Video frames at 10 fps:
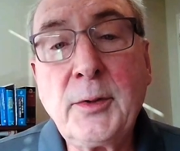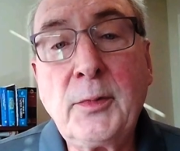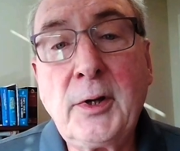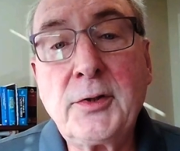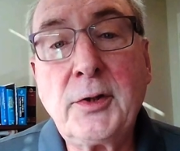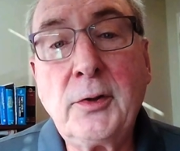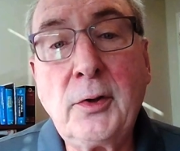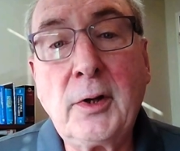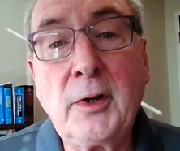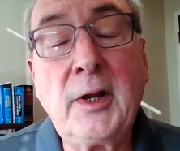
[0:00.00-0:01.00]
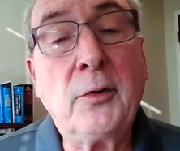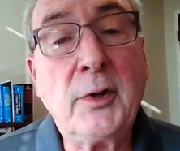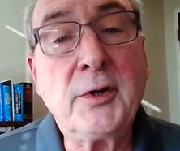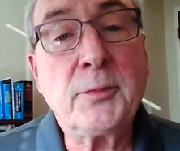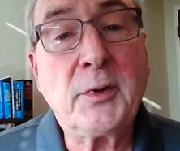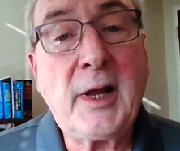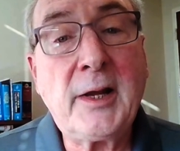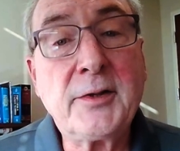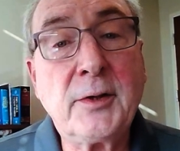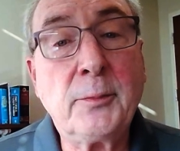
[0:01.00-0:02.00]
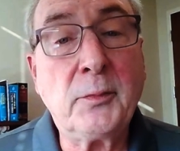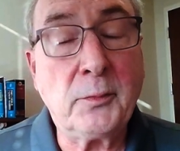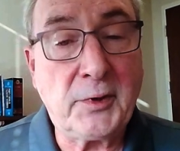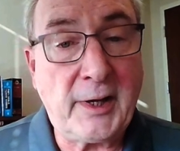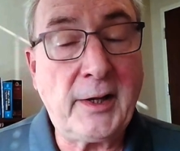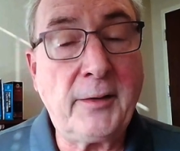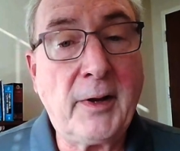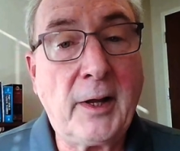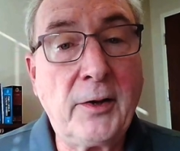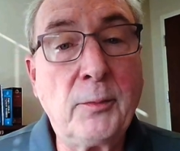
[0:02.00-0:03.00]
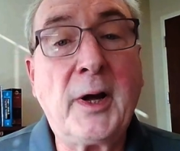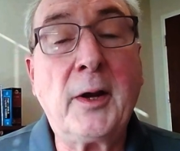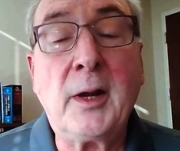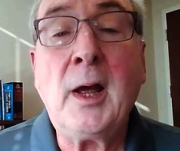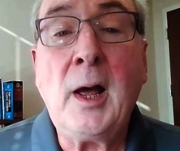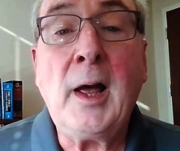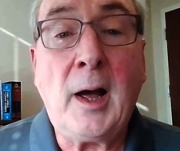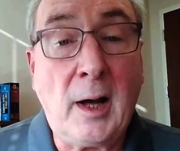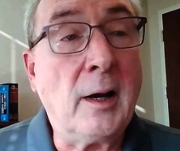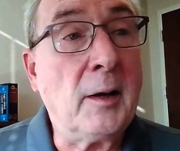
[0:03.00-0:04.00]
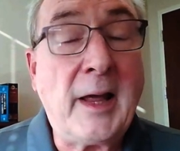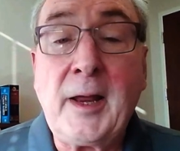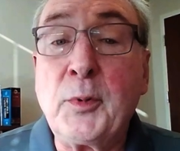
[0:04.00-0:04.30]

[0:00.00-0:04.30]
addition, you can increase potassium daily value by 8%.